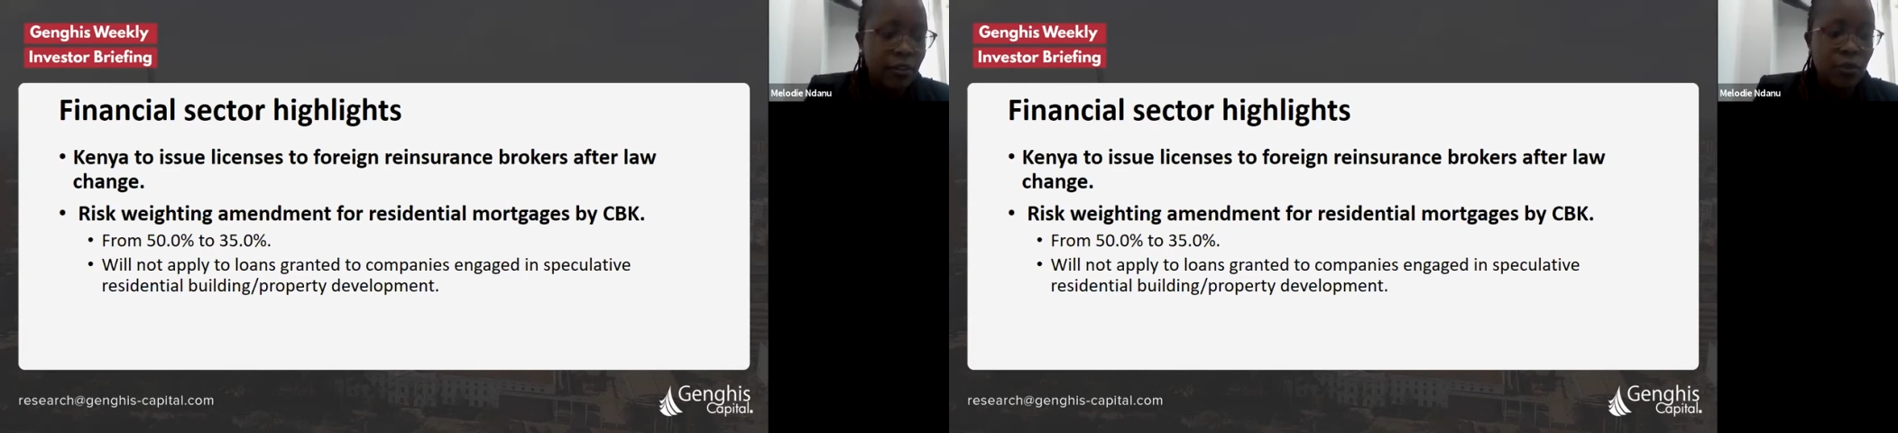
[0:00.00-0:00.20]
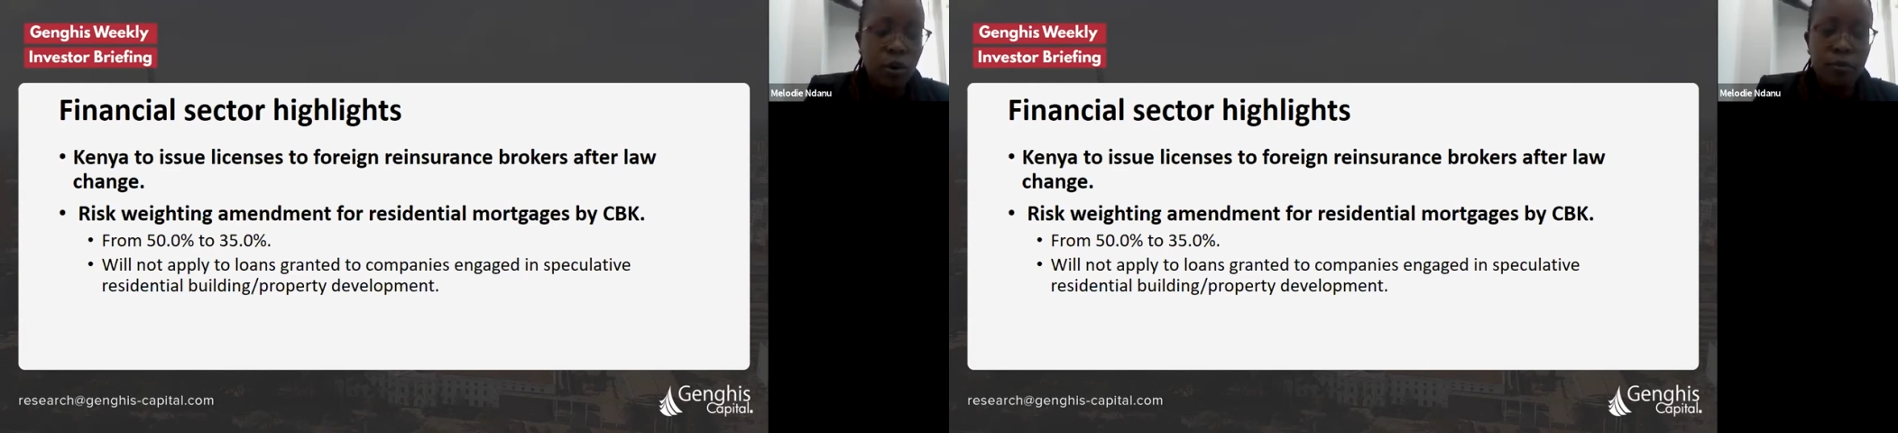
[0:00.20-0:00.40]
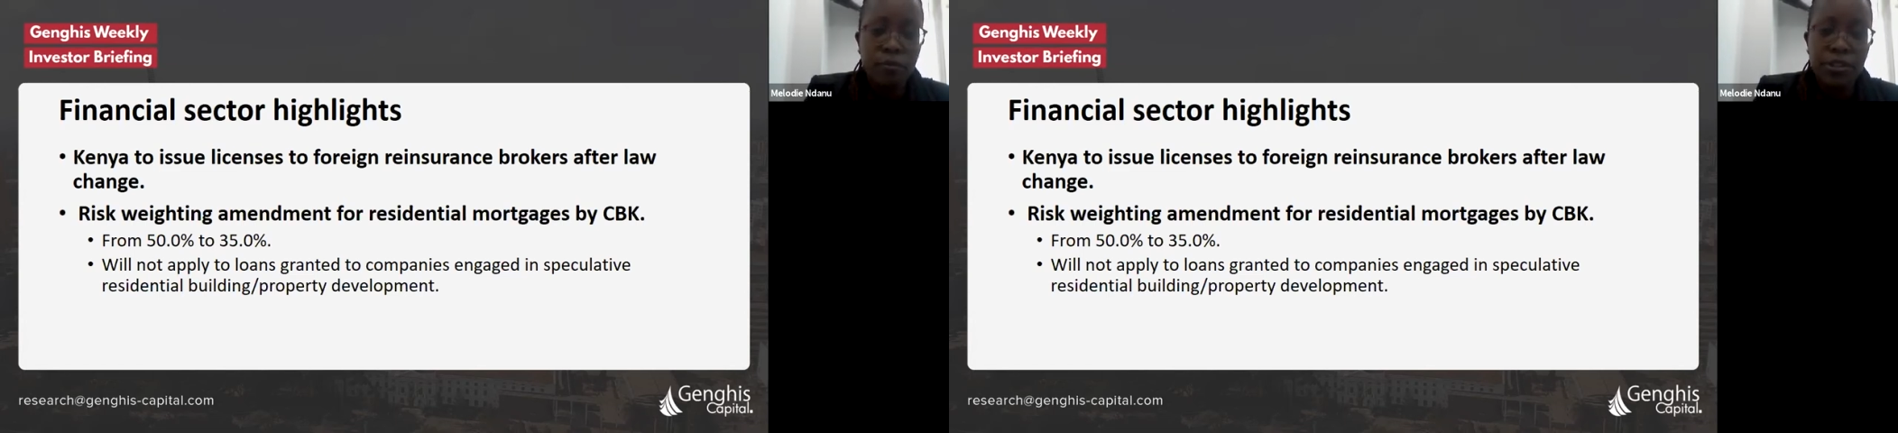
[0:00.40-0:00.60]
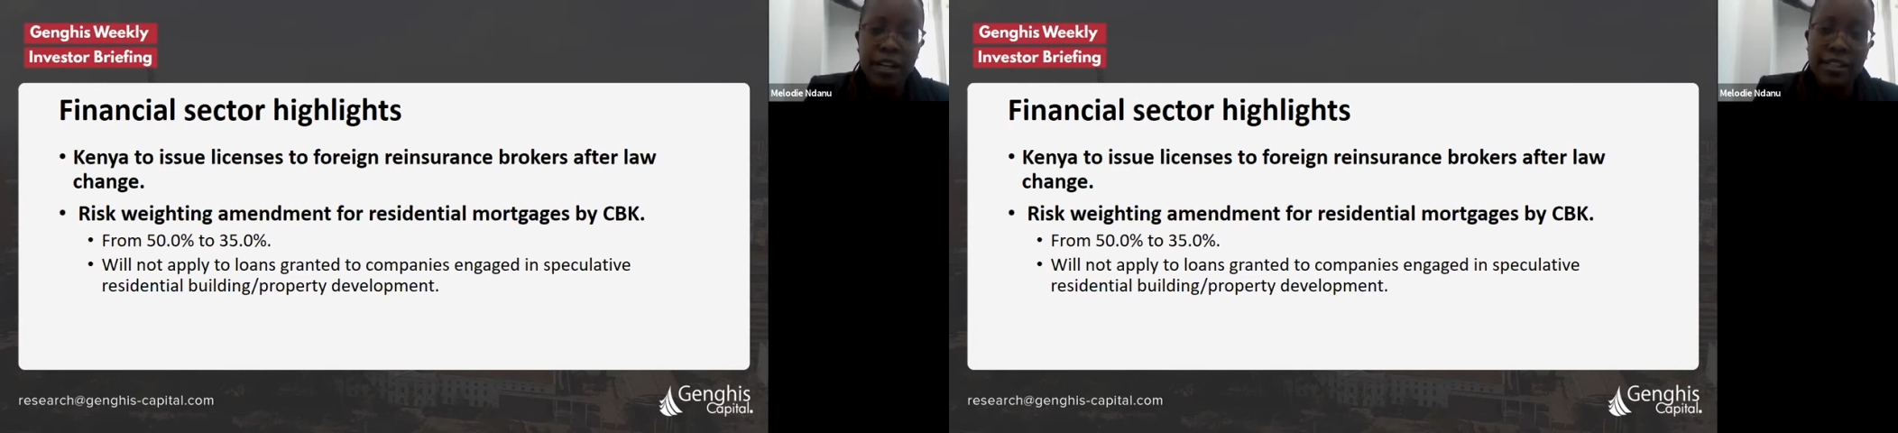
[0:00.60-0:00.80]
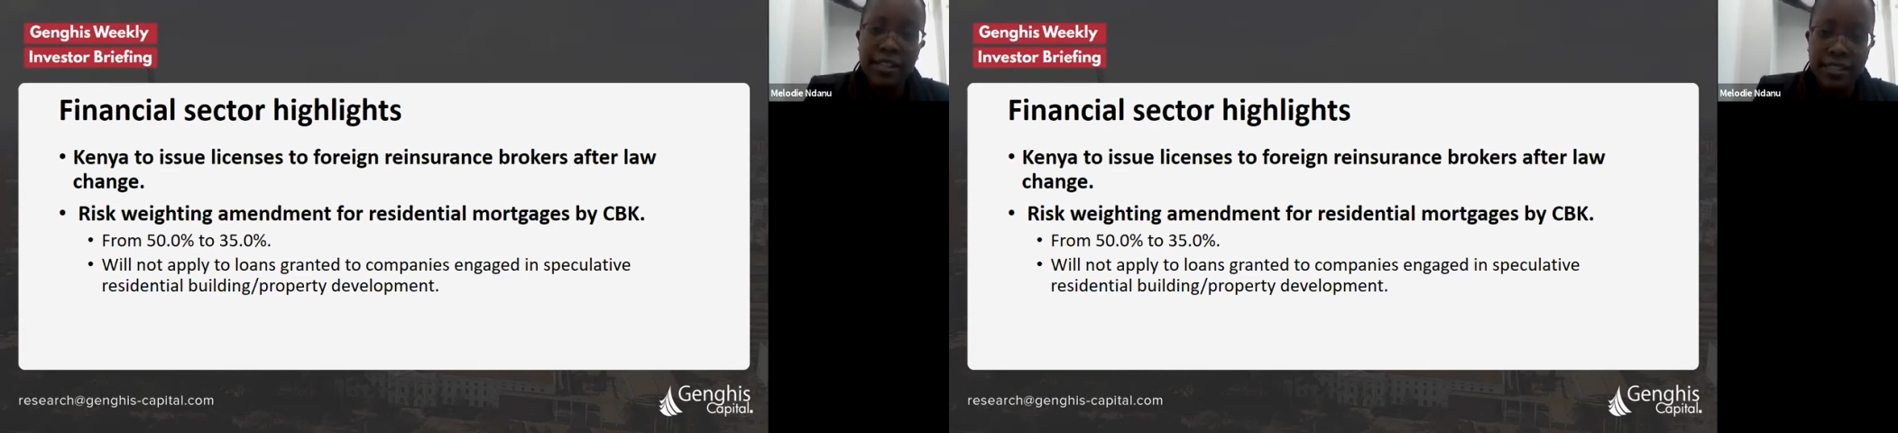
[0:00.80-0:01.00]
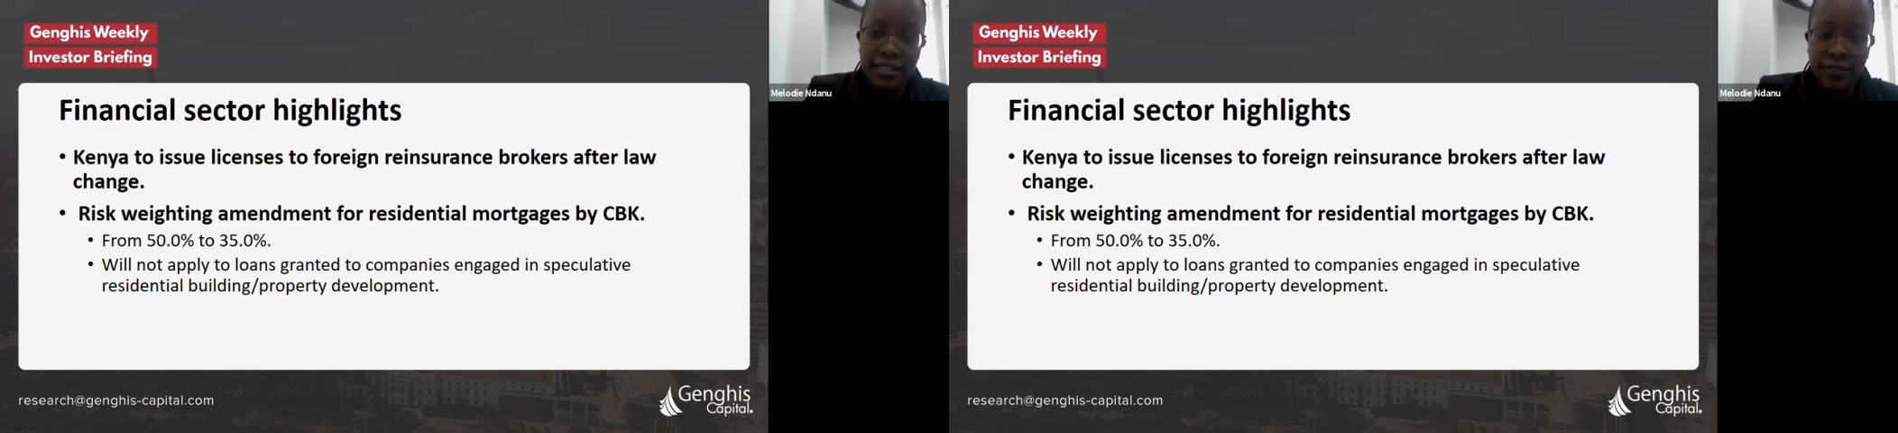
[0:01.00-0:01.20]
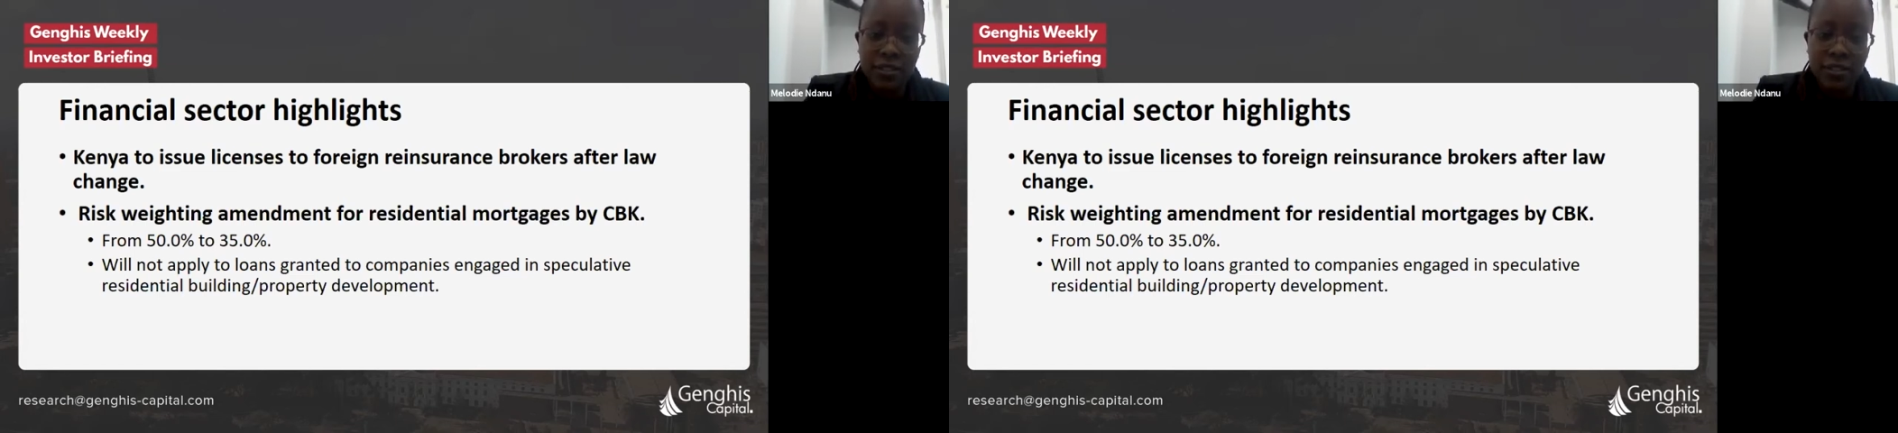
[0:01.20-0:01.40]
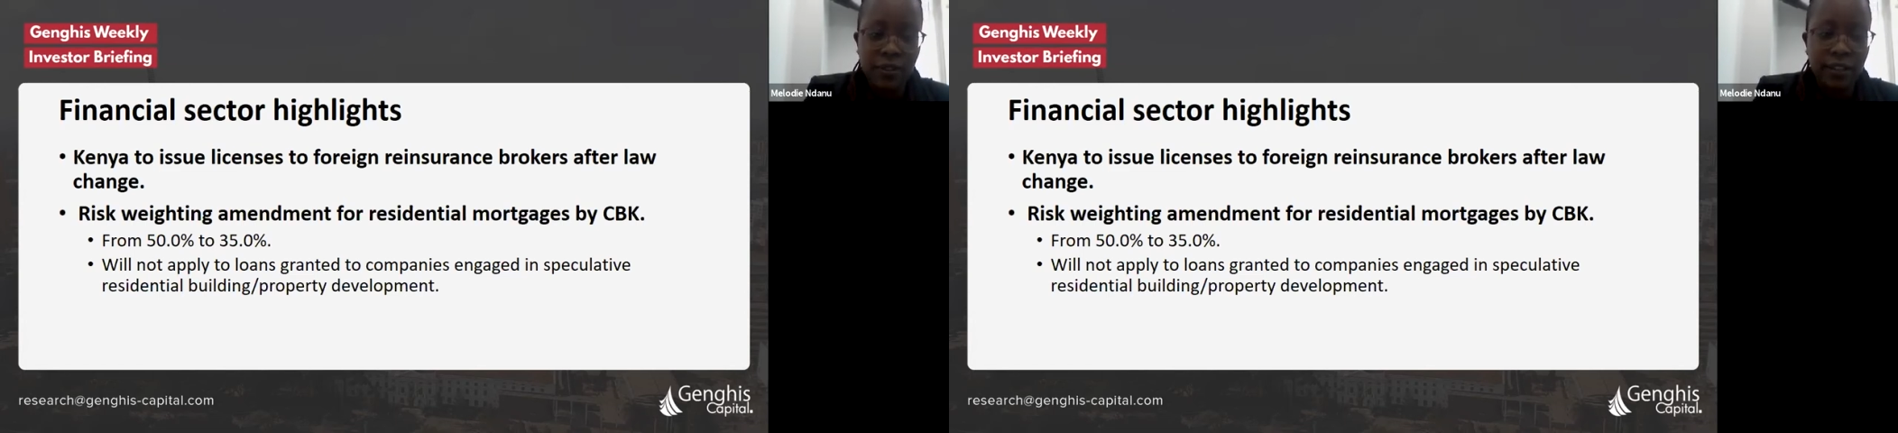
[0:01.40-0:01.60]
from
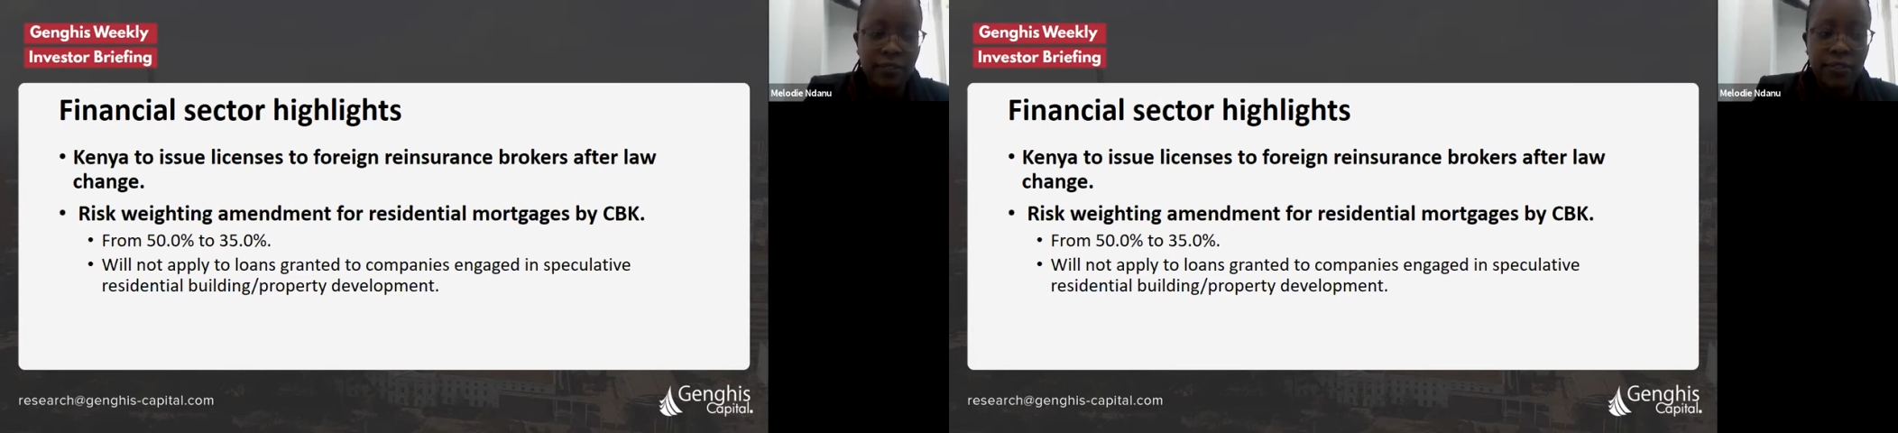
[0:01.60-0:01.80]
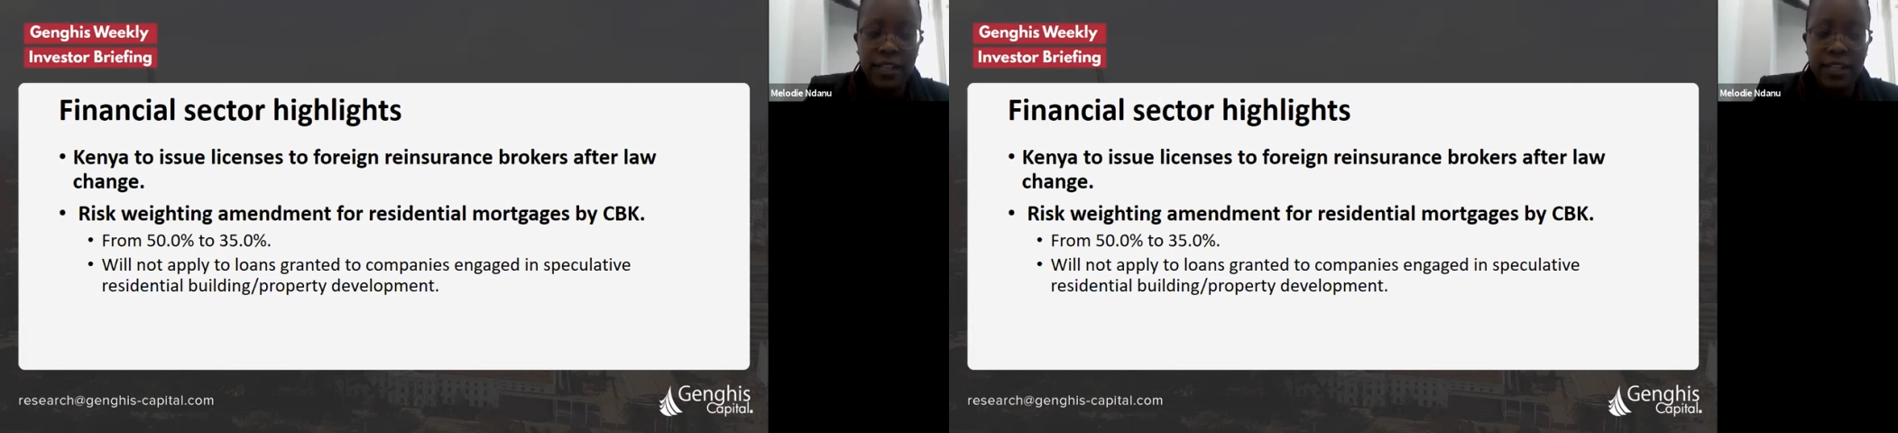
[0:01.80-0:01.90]
375